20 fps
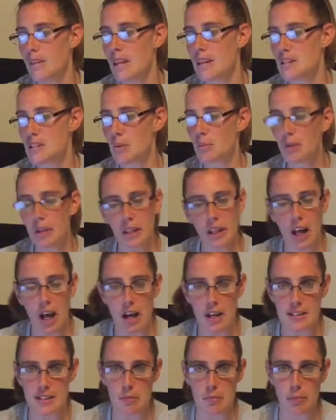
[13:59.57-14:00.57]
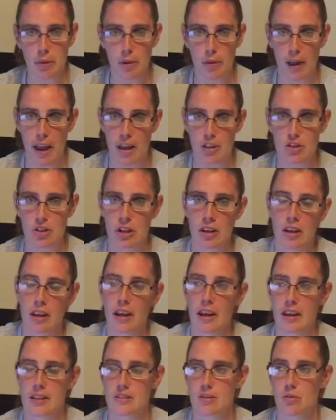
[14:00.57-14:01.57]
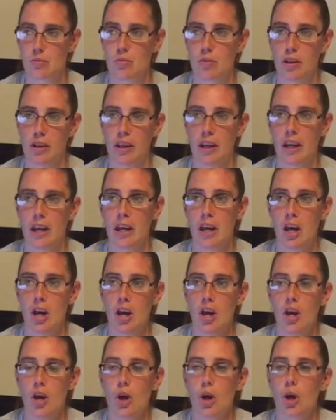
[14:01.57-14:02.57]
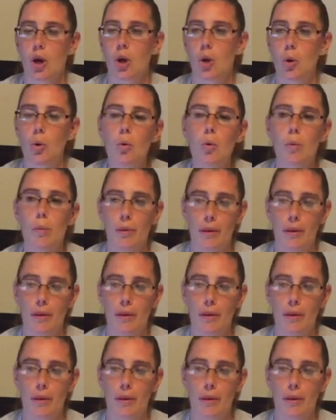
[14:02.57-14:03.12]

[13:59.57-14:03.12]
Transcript: it's a really awesome location. It's a really cool